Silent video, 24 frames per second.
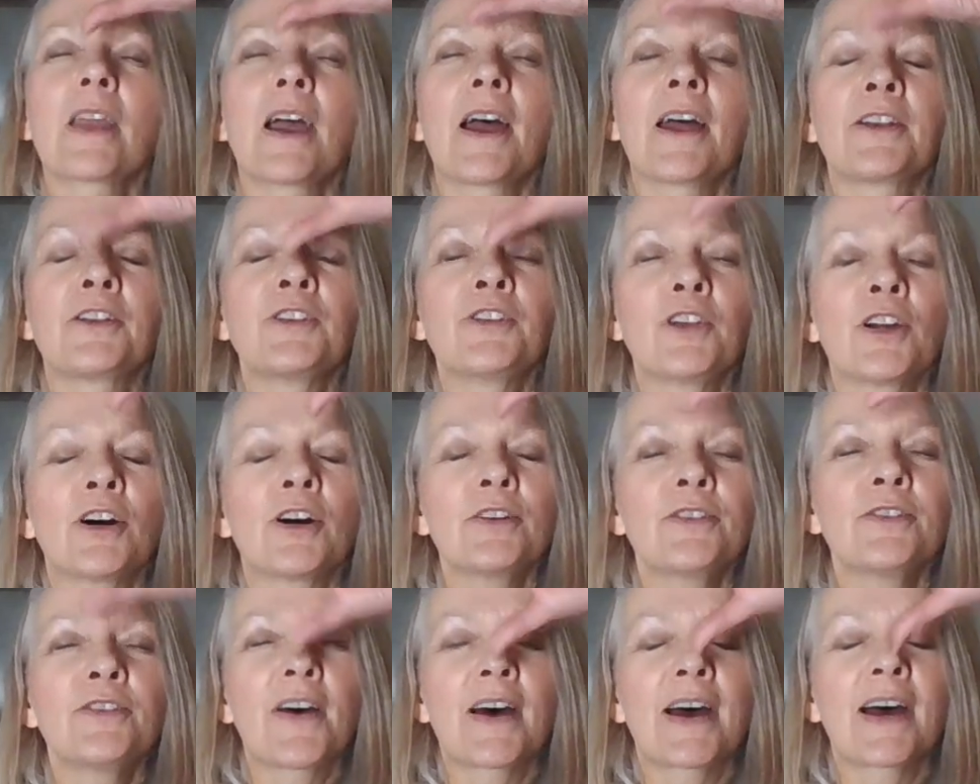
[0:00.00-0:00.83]
and
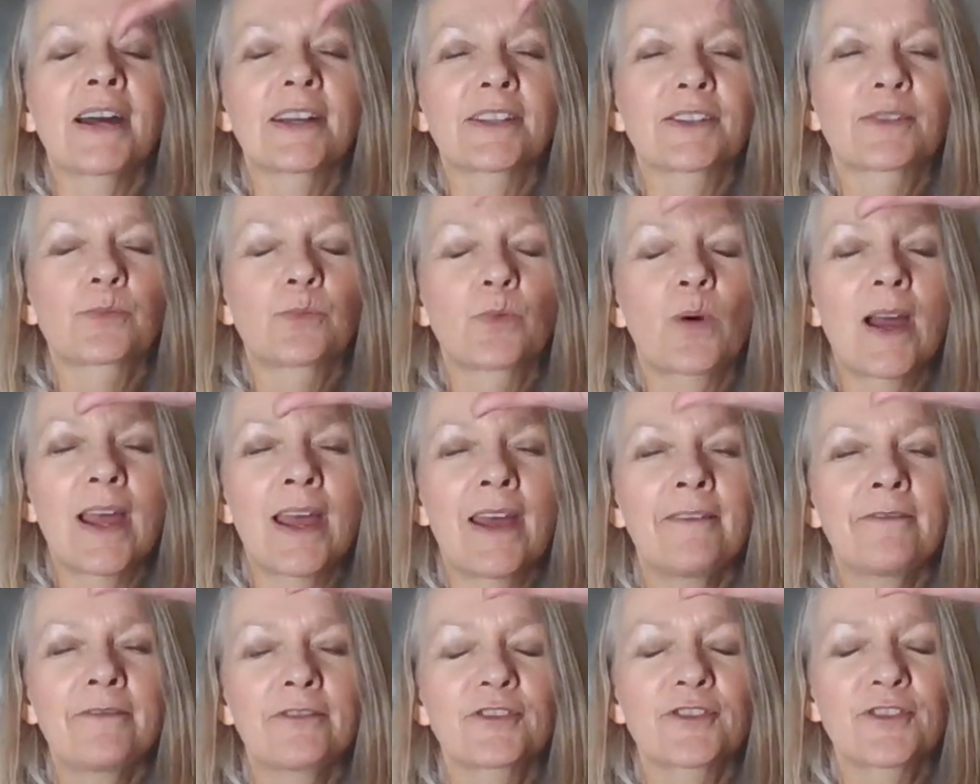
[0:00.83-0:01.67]
know that
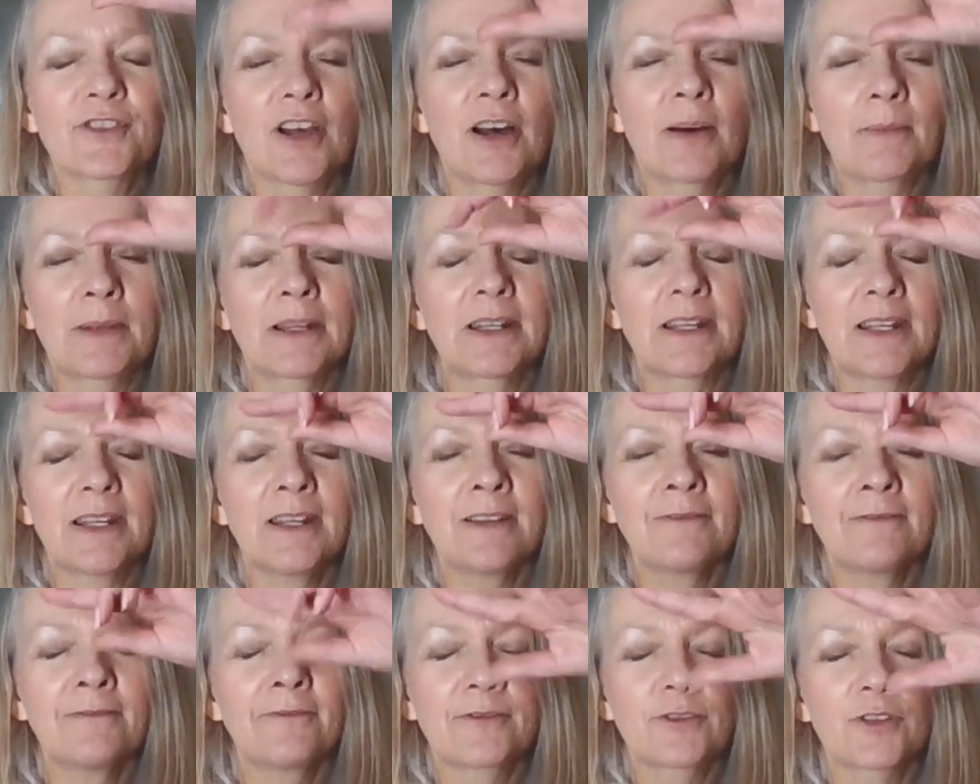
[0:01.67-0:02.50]
whatever's coming
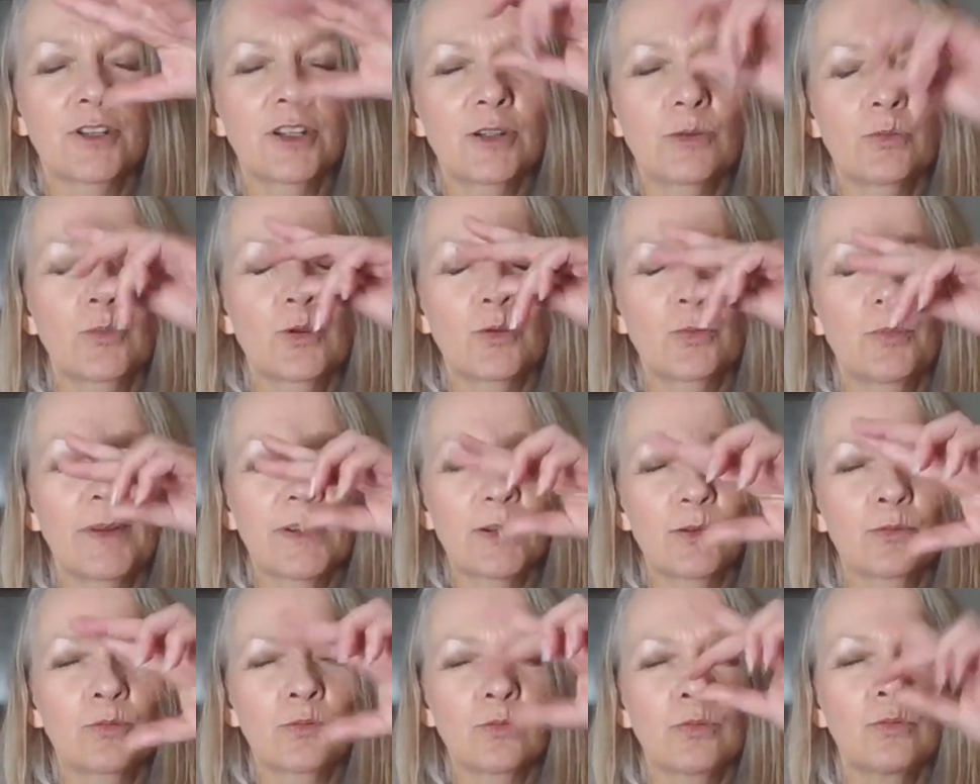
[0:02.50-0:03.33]
in for you will be
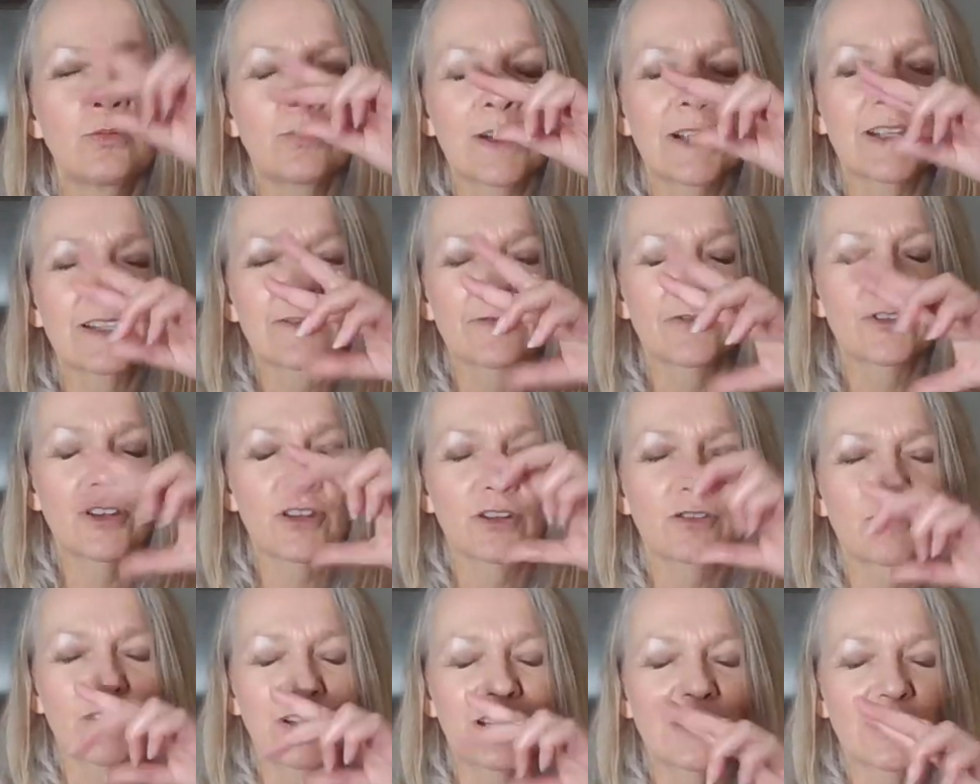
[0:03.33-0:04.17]
always for the
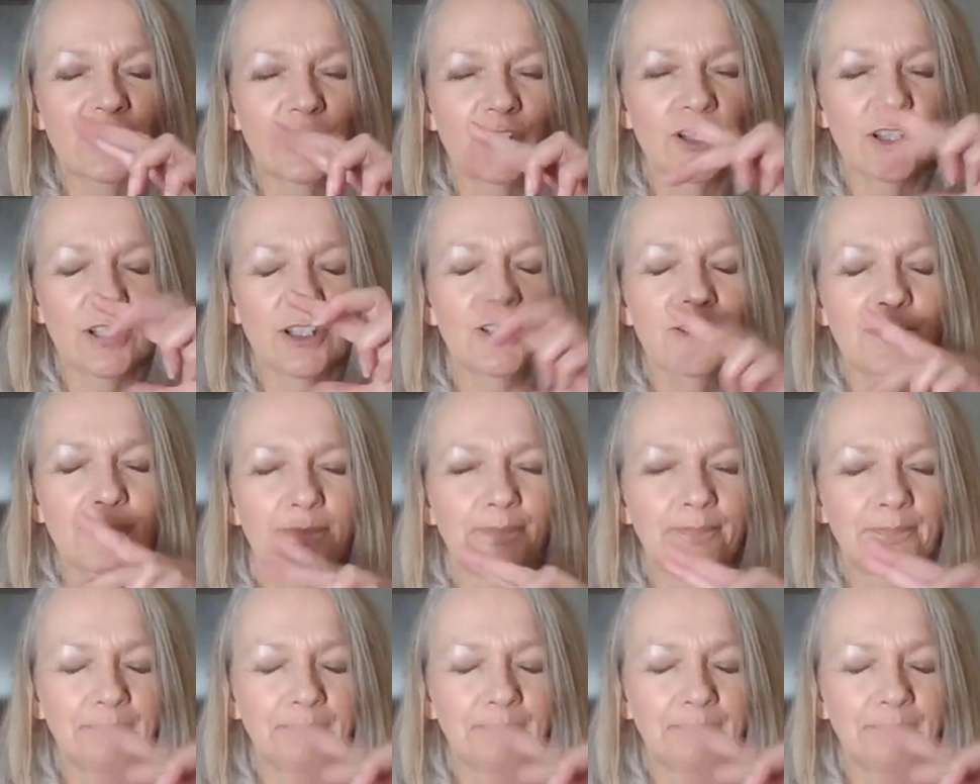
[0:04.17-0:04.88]
greater good.